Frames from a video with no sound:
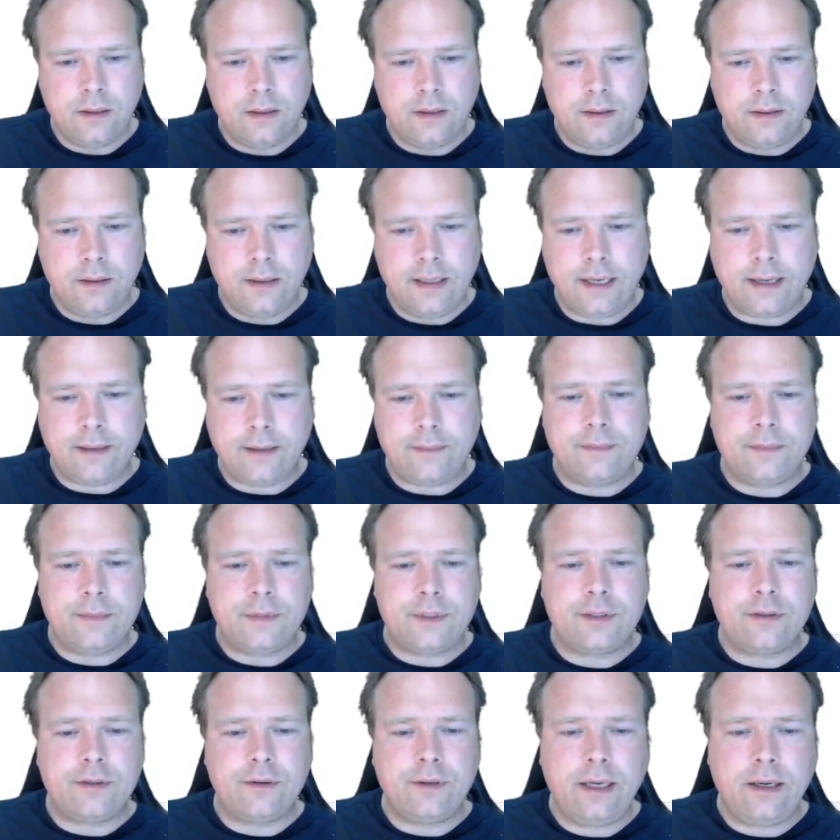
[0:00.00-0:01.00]
Yeah,
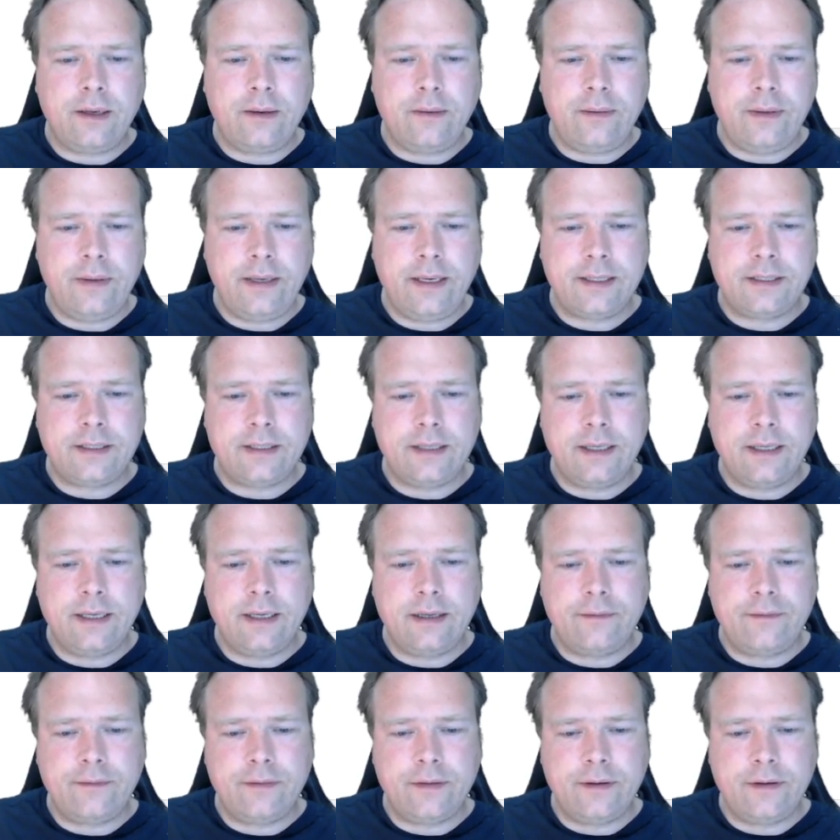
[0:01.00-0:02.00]
so now we actually
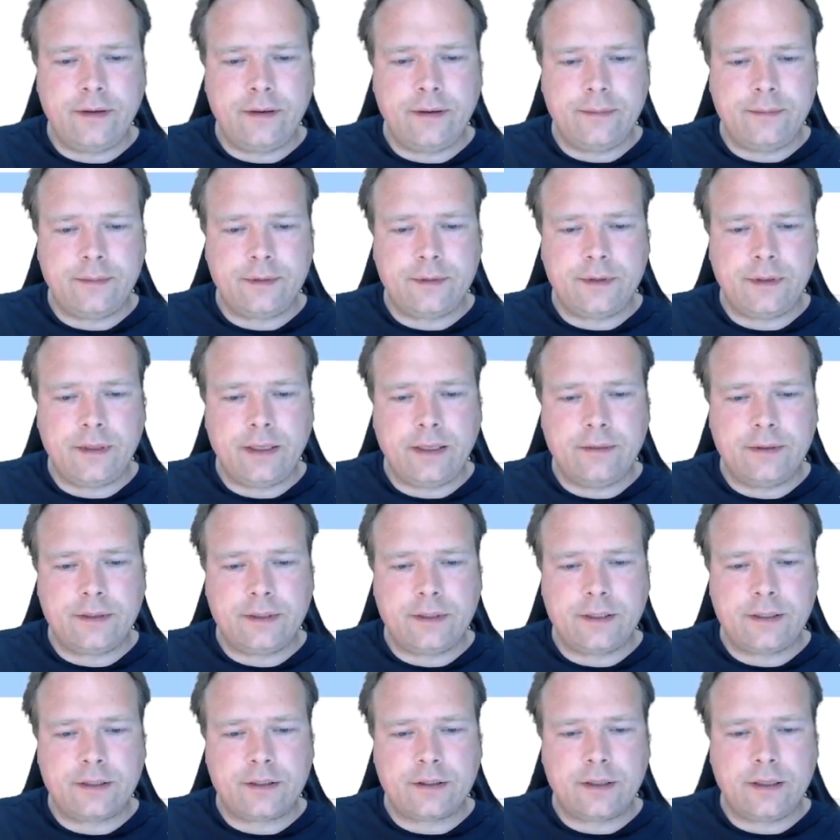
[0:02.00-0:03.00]
have, so now it
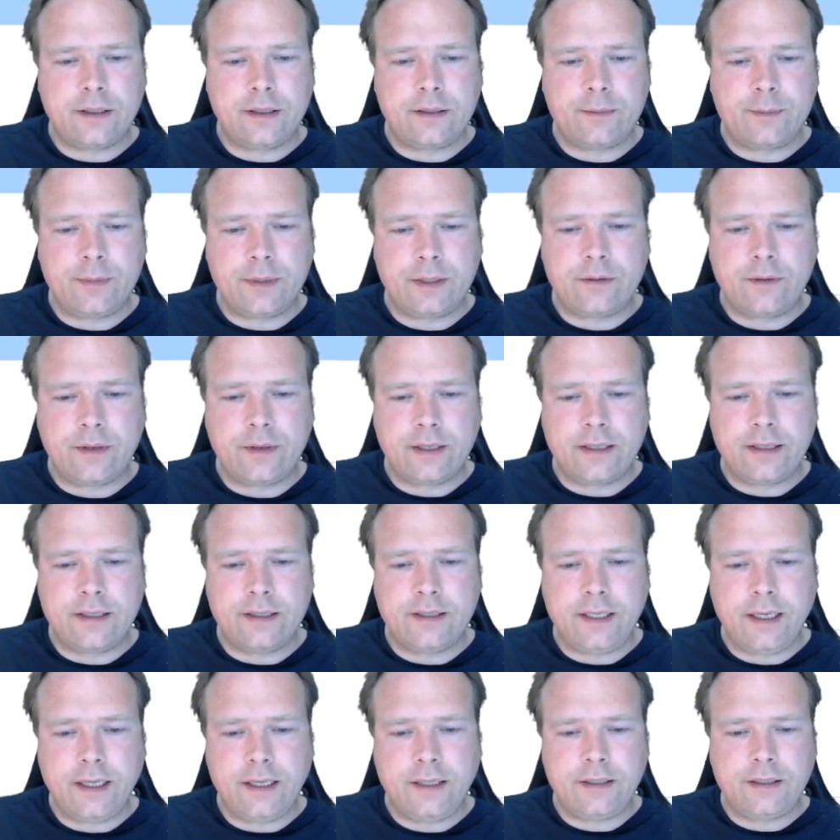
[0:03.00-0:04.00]
has been correctly
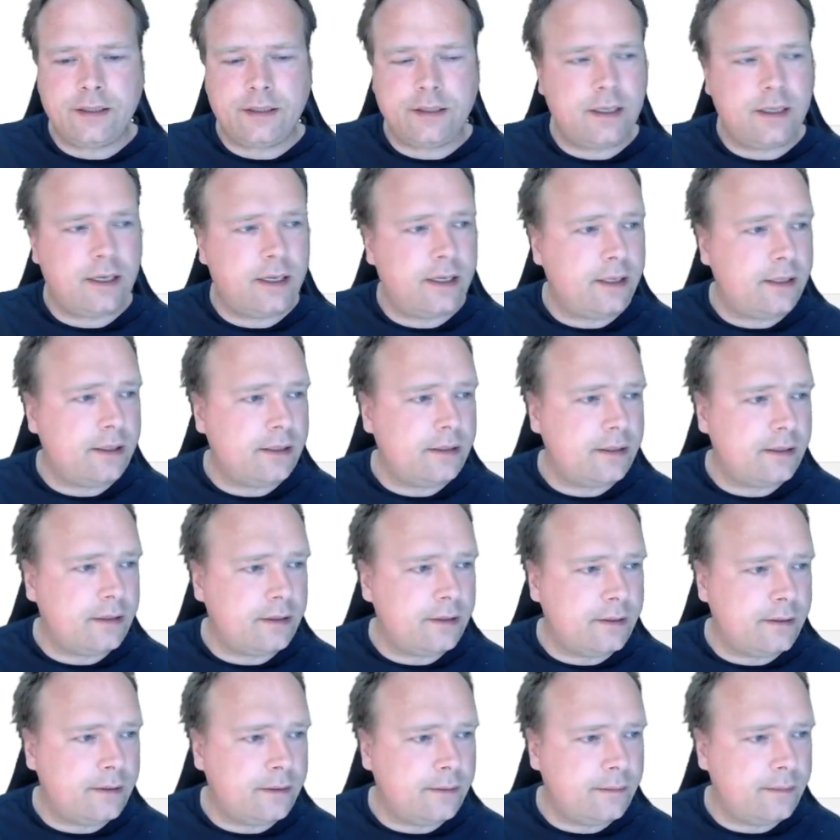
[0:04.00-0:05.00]
changed, and
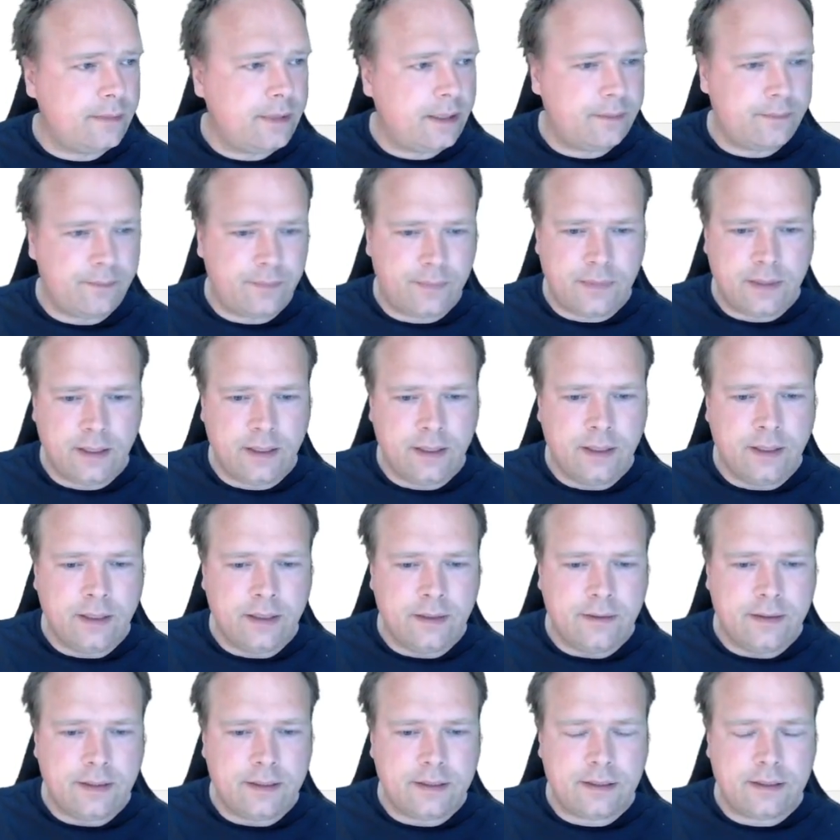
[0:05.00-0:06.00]
yeah,
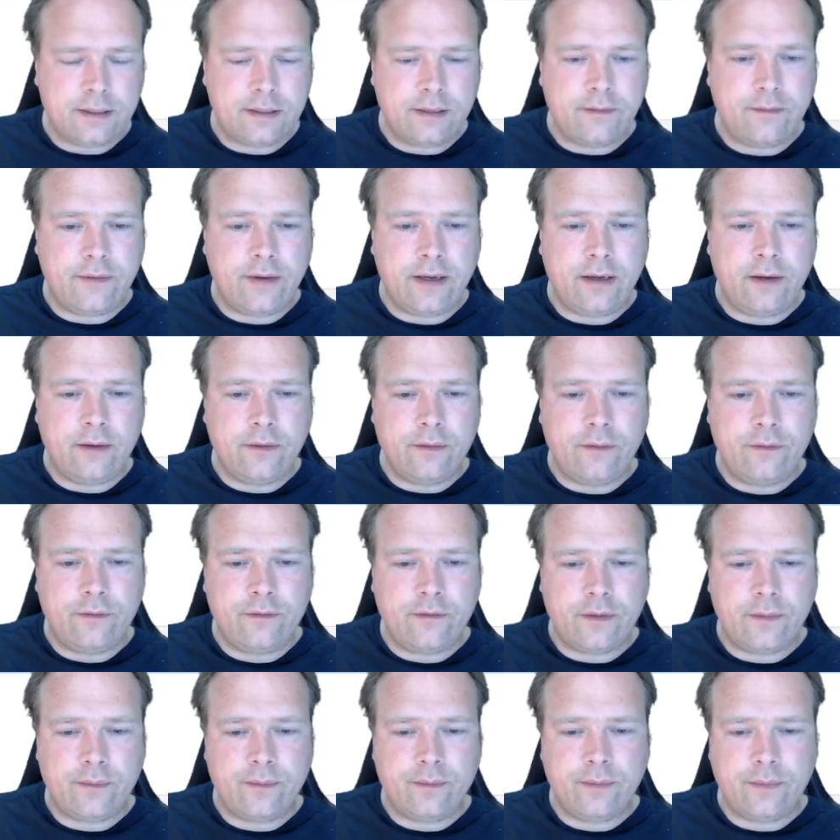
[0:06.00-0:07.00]
this is the value
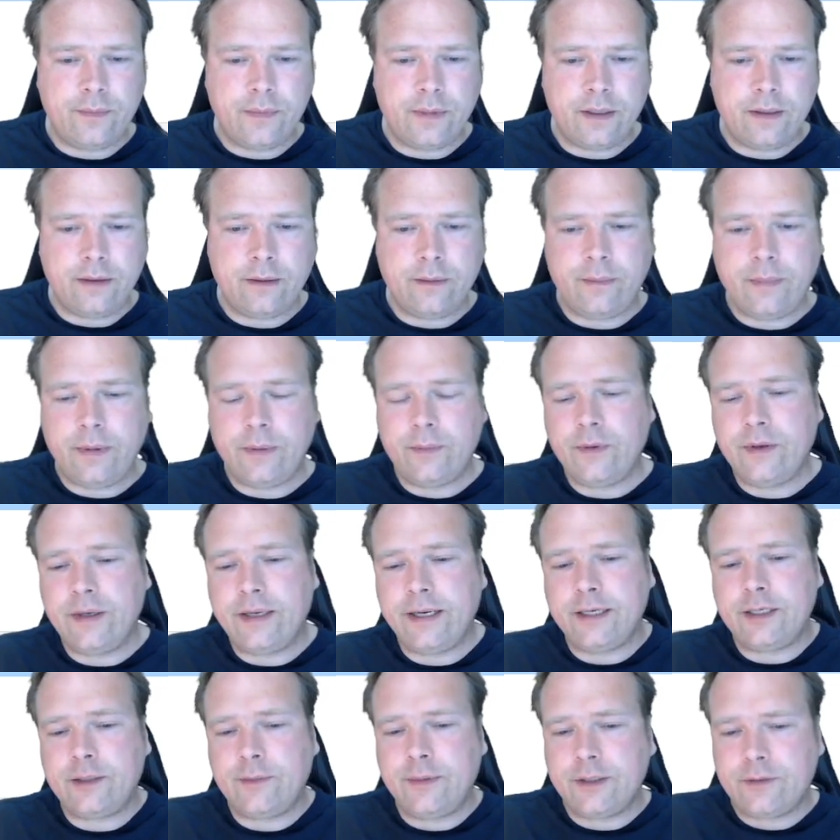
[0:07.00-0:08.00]
from the memory
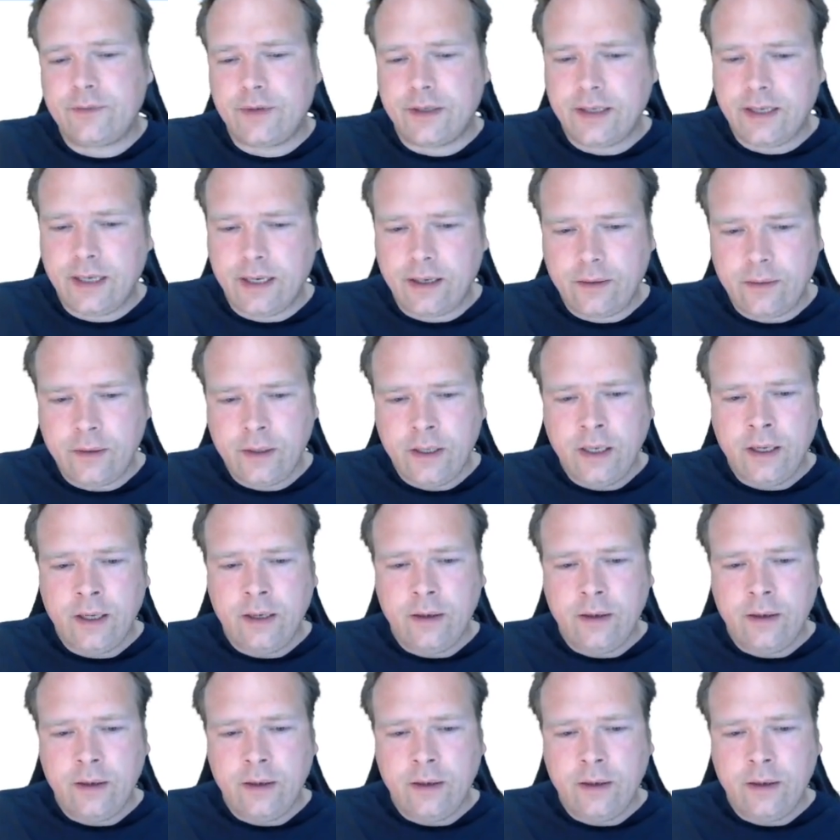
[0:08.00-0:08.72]
database right now.